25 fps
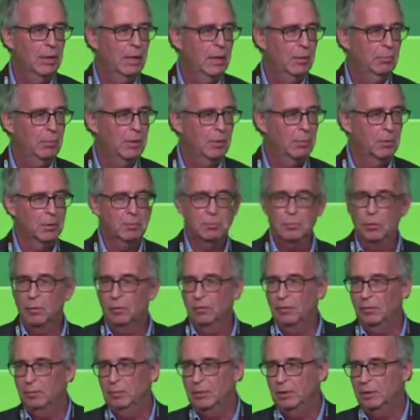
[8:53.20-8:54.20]
People are more
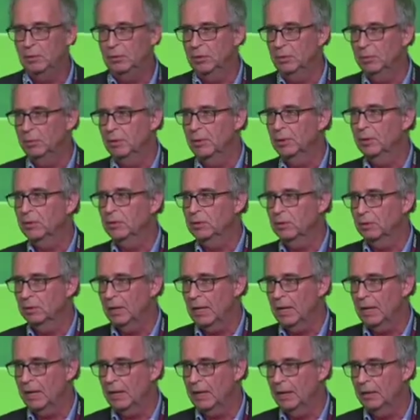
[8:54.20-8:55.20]
familiar with it, so
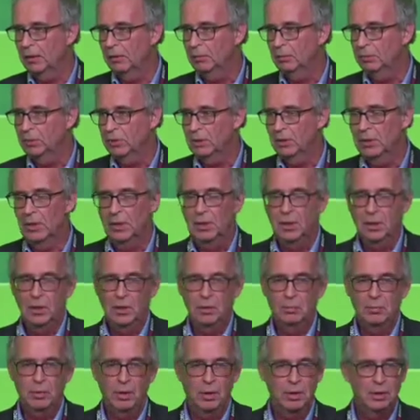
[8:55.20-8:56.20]
that helps.
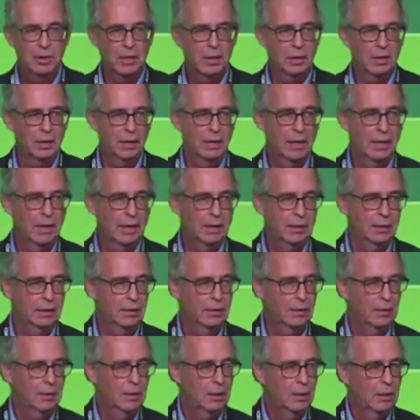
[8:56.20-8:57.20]
But on the other hand,
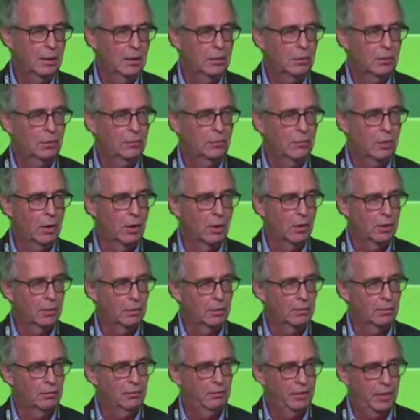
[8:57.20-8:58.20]
you've got
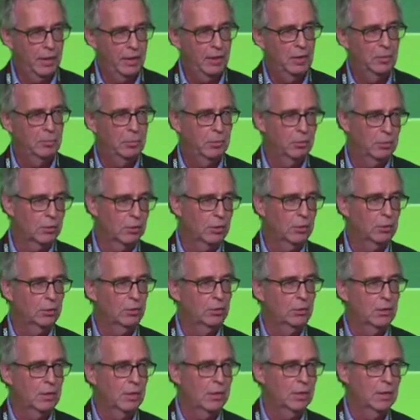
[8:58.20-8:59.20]
variables that you
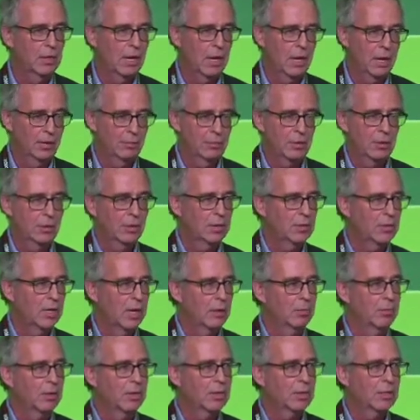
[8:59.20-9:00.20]
didn't have to the
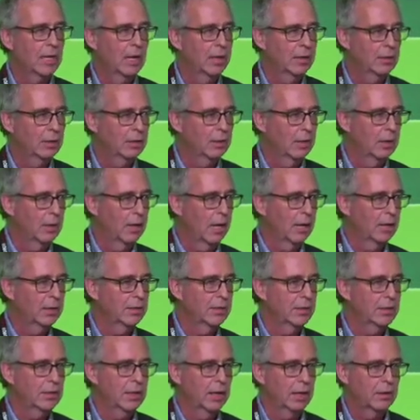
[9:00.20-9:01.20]
same extent in an
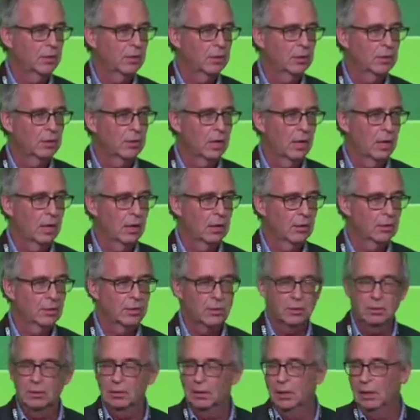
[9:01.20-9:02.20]
IC engine car.
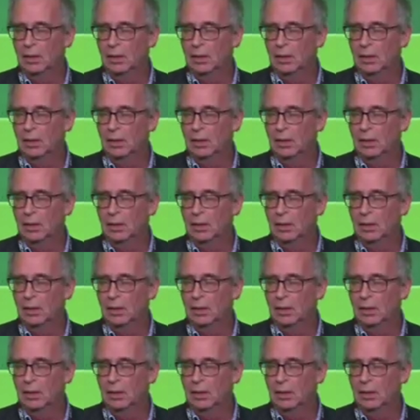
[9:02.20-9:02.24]
So